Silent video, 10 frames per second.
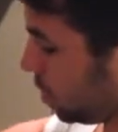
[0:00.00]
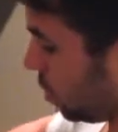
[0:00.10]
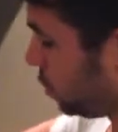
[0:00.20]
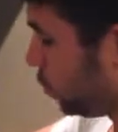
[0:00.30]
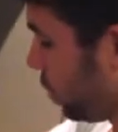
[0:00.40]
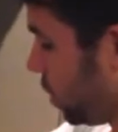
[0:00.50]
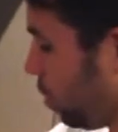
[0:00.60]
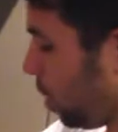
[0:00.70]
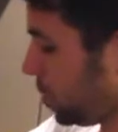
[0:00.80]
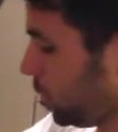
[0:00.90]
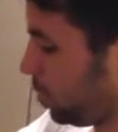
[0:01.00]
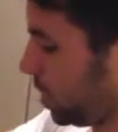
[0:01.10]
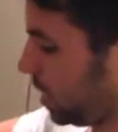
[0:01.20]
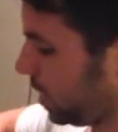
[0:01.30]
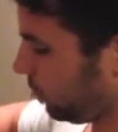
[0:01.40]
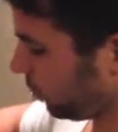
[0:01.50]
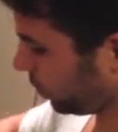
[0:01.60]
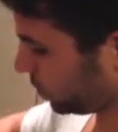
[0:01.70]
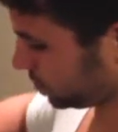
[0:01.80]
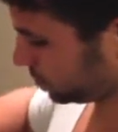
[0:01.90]
contrary to popular
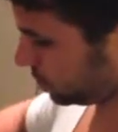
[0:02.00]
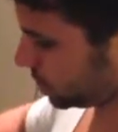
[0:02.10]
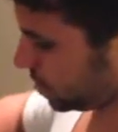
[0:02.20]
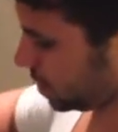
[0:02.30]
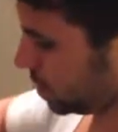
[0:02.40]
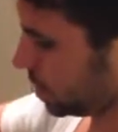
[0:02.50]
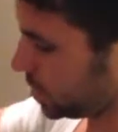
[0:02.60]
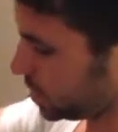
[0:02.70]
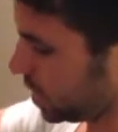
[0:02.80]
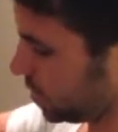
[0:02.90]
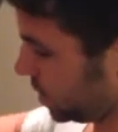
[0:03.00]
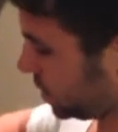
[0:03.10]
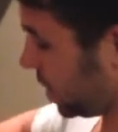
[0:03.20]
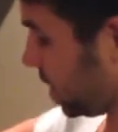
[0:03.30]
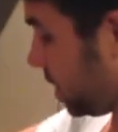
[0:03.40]
belief, they say that